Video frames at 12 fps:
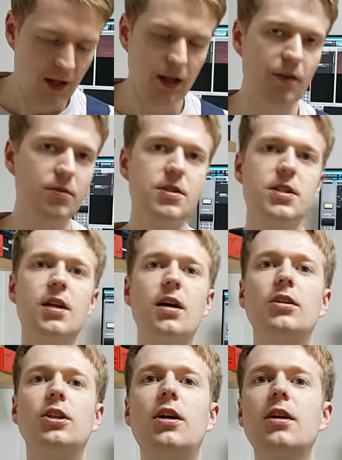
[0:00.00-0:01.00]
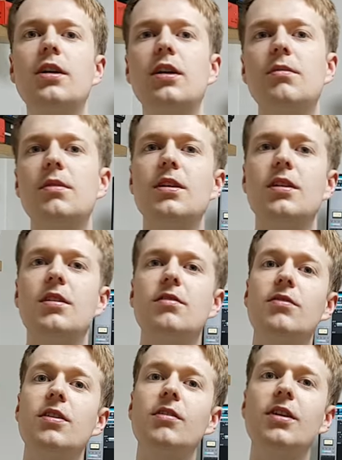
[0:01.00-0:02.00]
And I will say I'll try and keep the
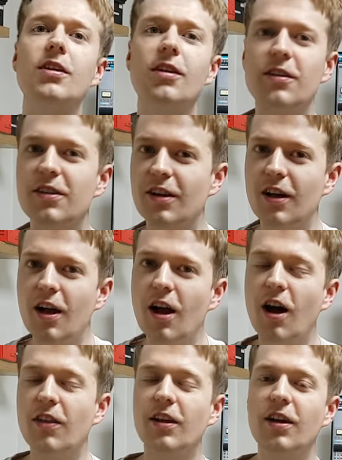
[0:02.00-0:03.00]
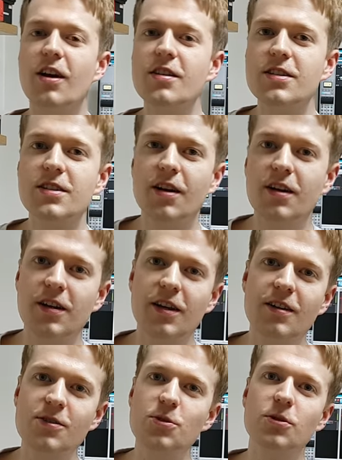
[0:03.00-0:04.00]
theory on the light side
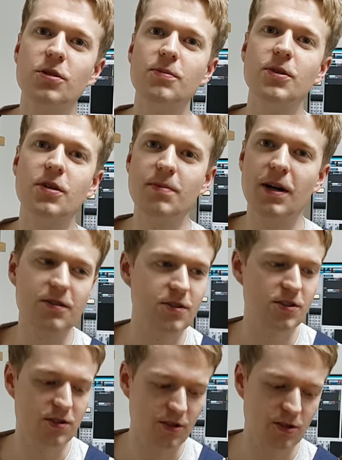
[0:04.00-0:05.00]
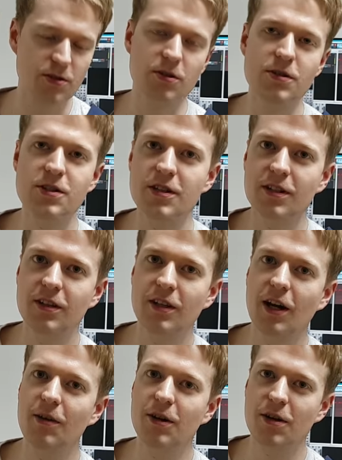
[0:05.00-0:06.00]
here and talk more about just the chords and
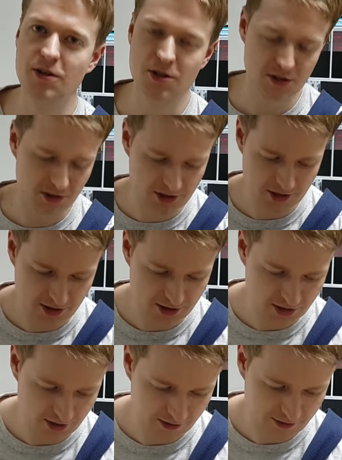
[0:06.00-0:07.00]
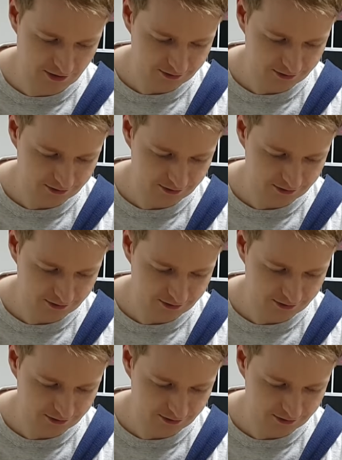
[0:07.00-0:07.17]
how I constructed the stuff.